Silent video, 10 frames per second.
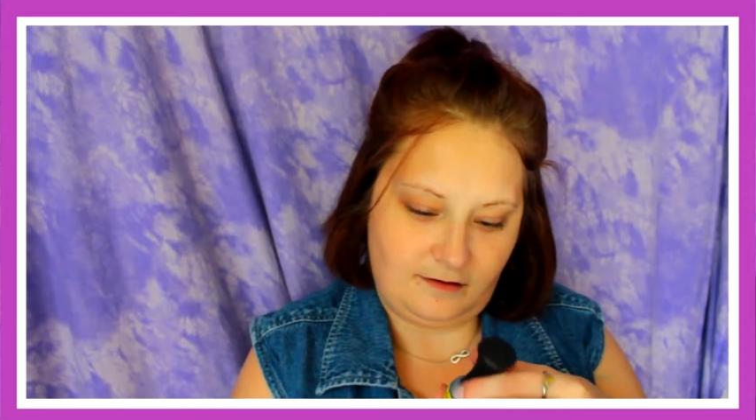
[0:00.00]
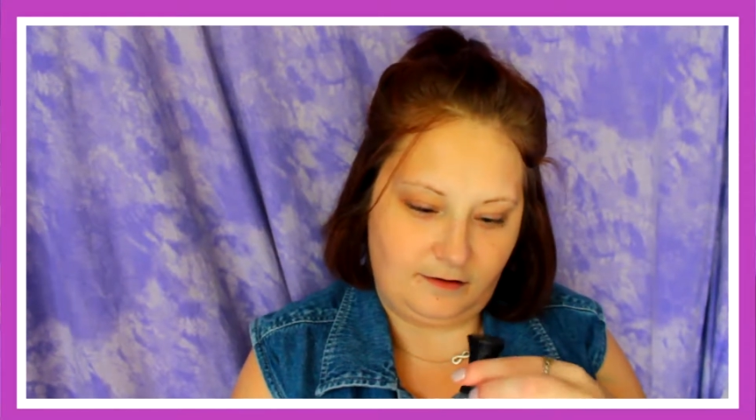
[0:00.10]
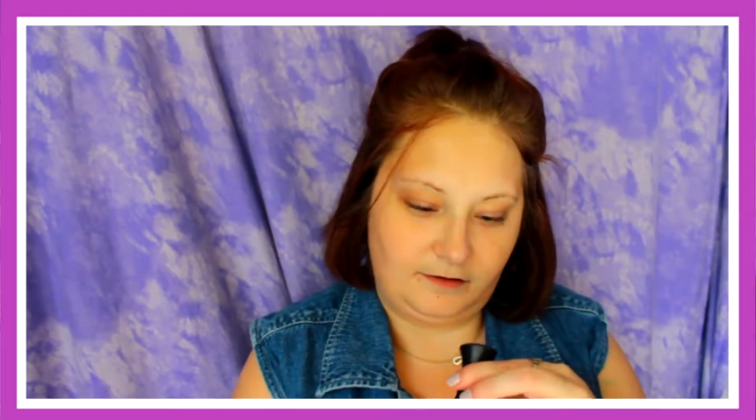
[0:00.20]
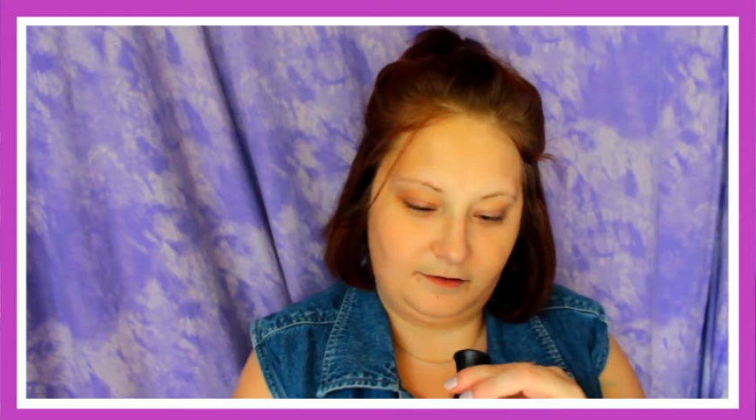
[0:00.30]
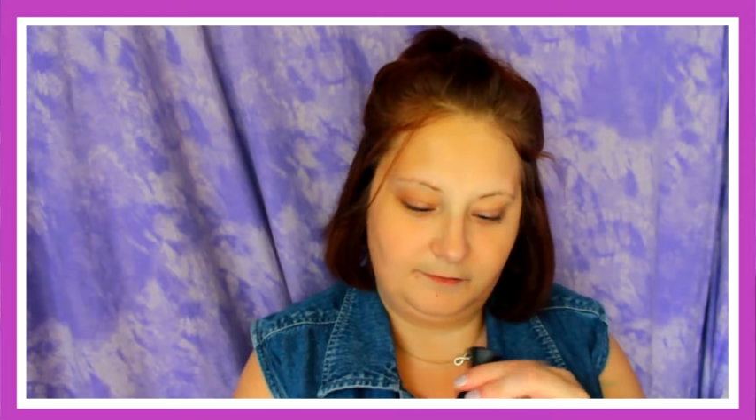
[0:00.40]

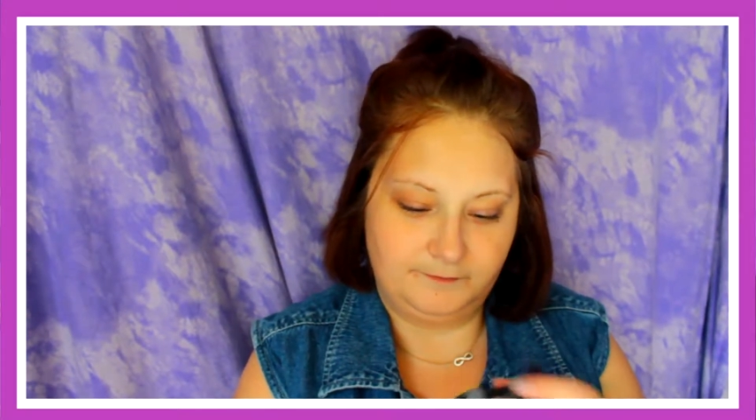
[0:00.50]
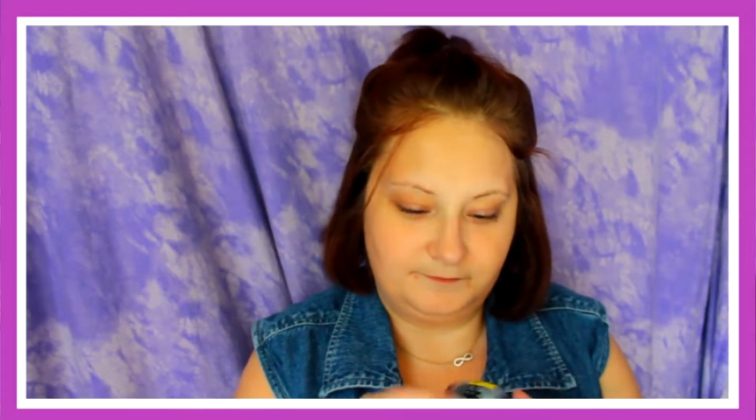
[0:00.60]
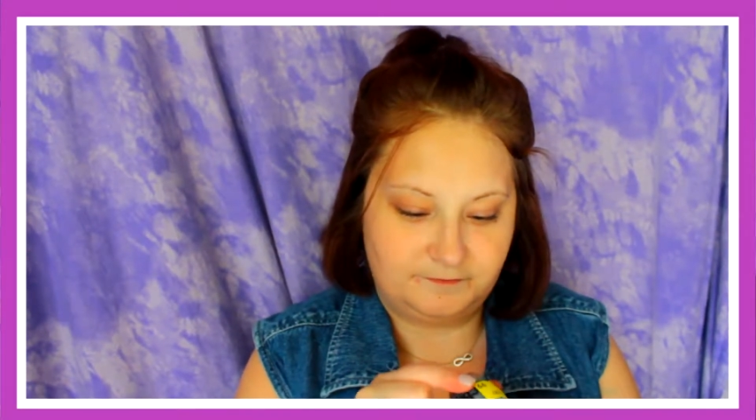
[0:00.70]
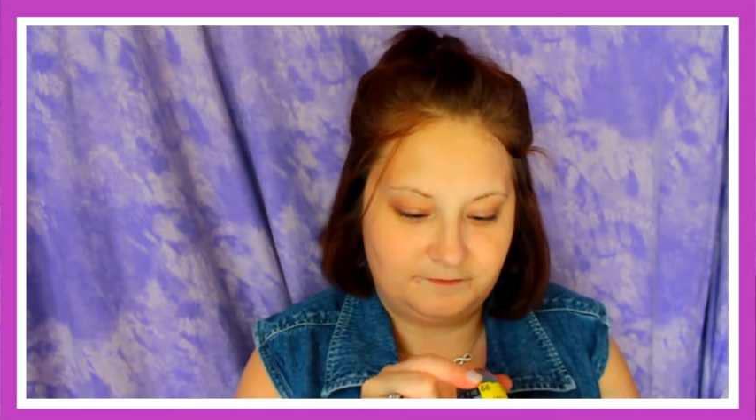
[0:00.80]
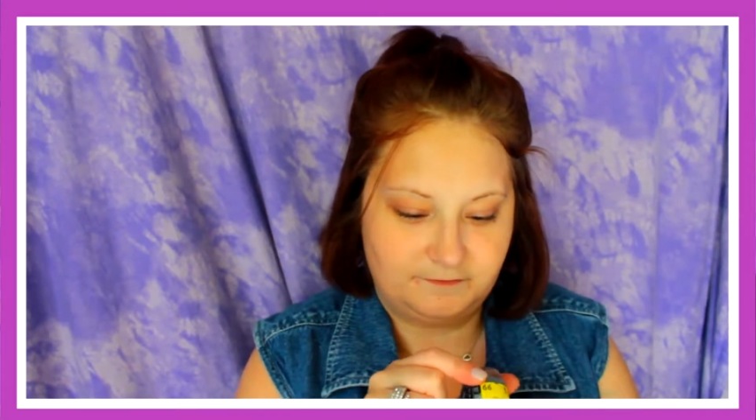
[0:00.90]
Um,
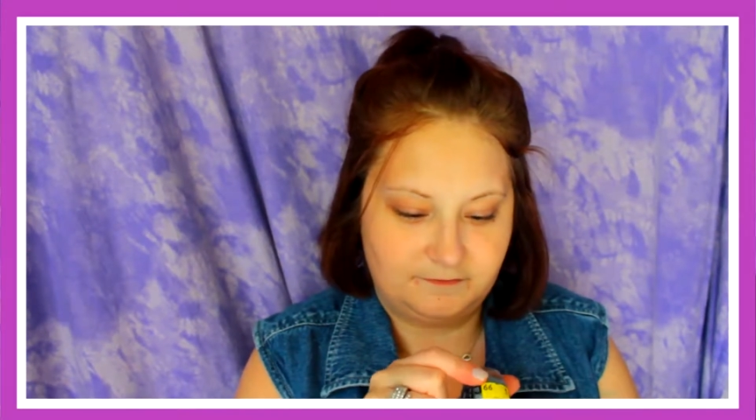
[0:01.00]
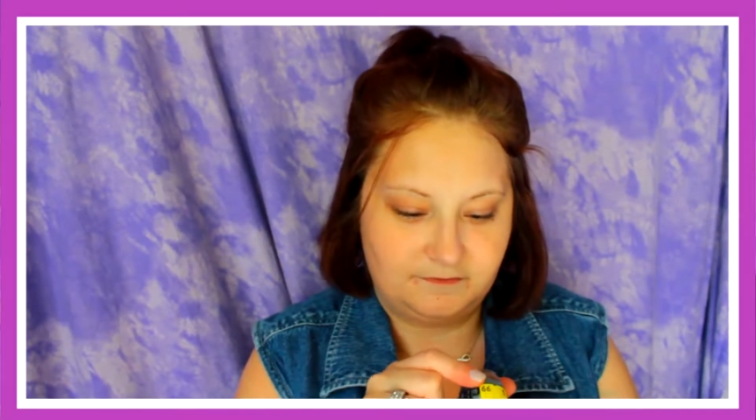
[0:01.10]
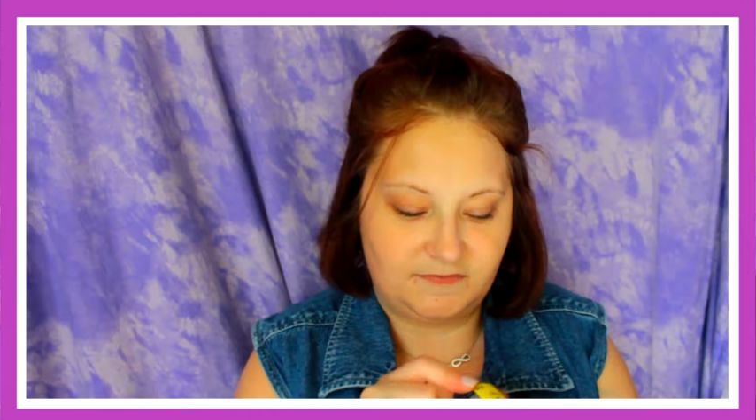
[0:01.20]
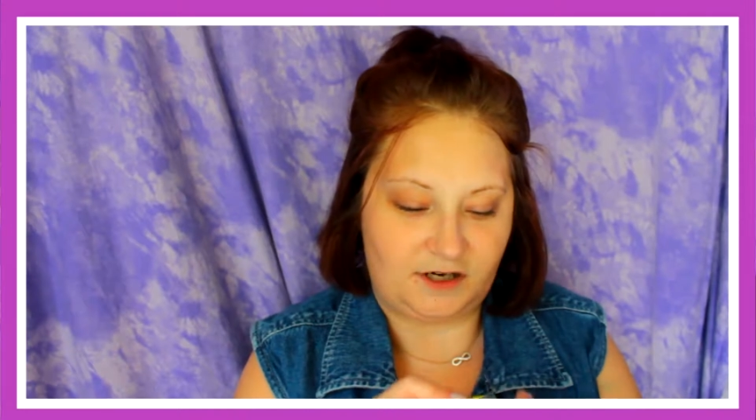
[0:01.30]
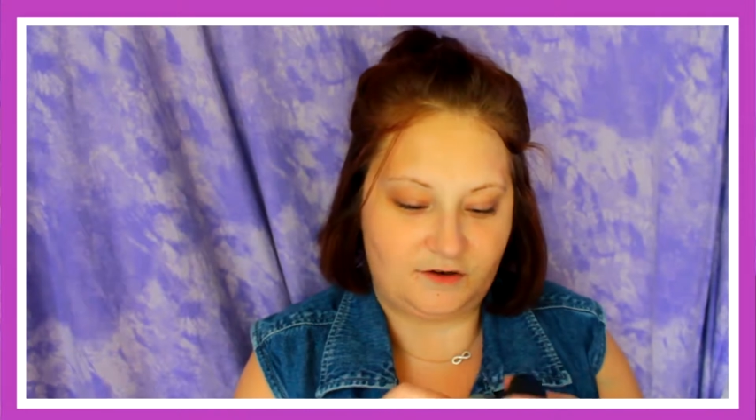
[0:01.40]

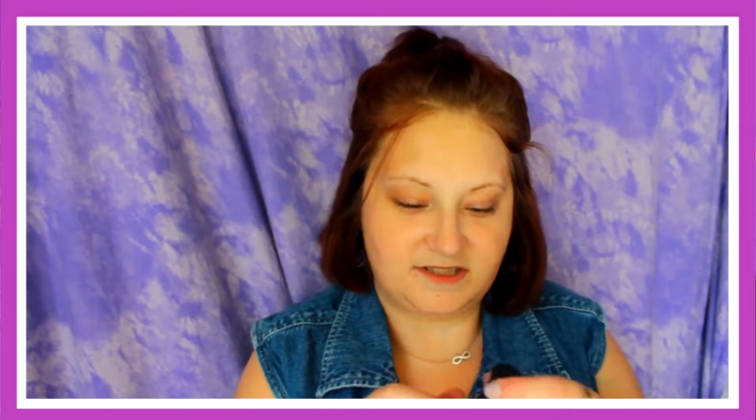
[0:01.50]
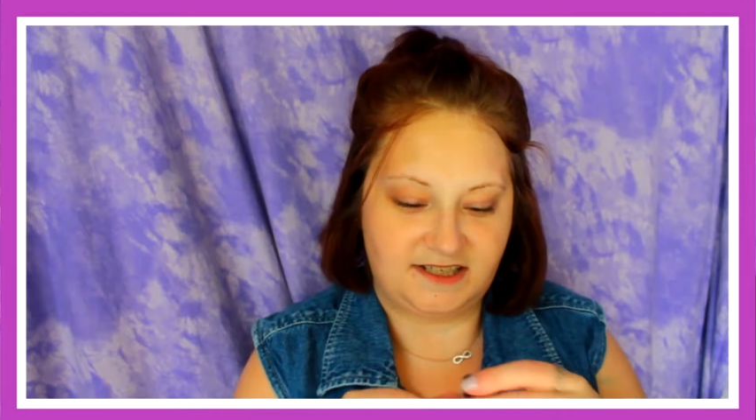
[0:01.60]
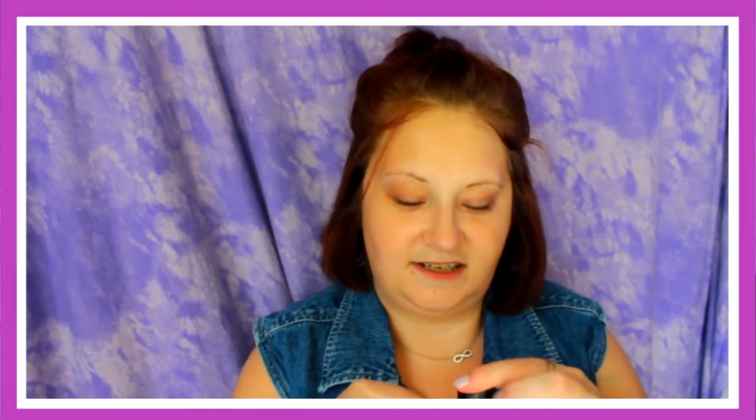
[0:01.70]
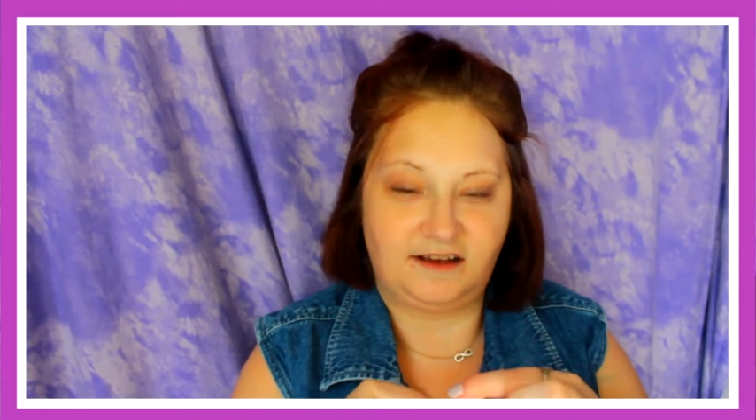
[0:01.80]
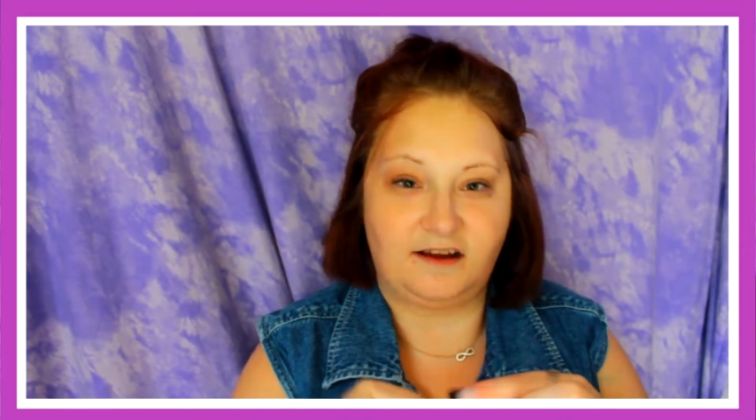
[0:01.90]
I don't
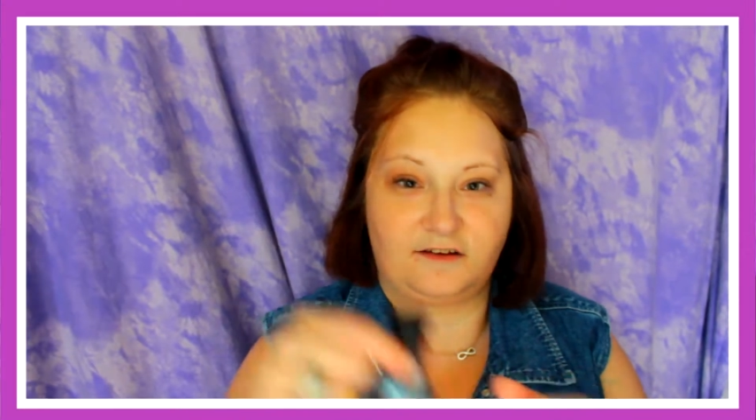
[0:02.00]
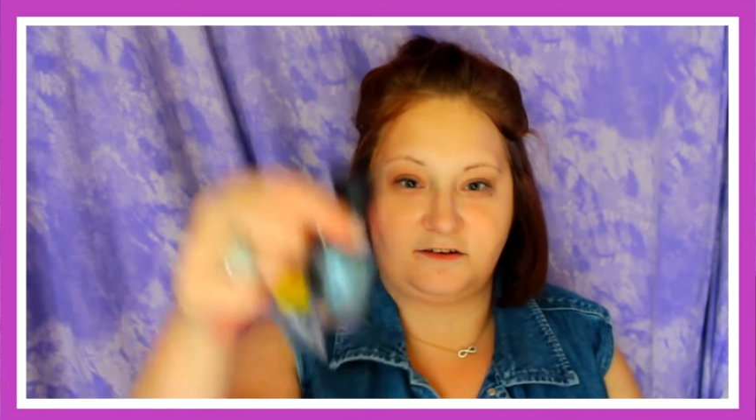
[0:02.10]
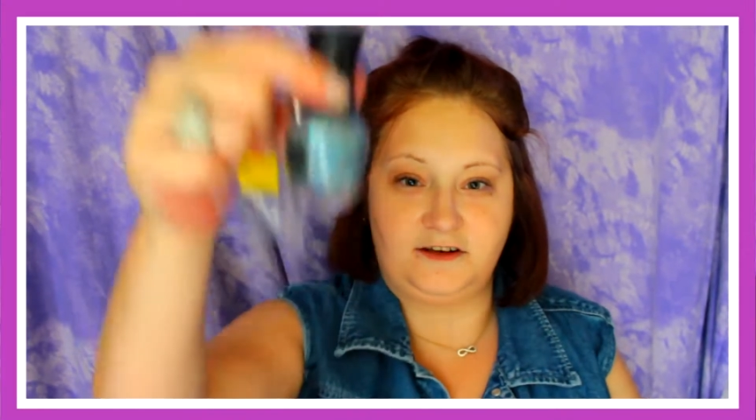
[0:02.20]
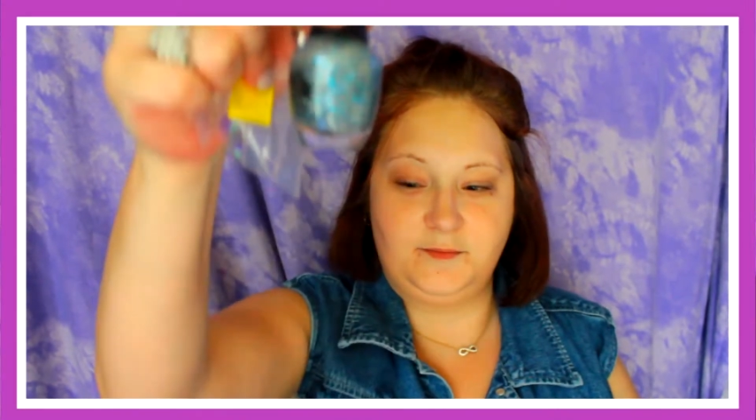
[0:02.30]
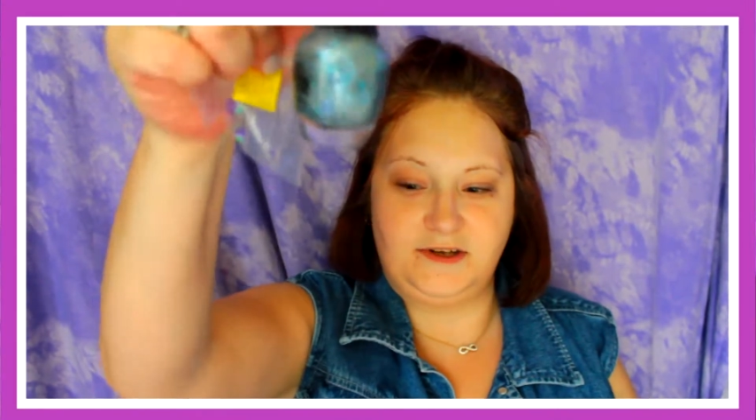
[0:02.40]
see any color on it,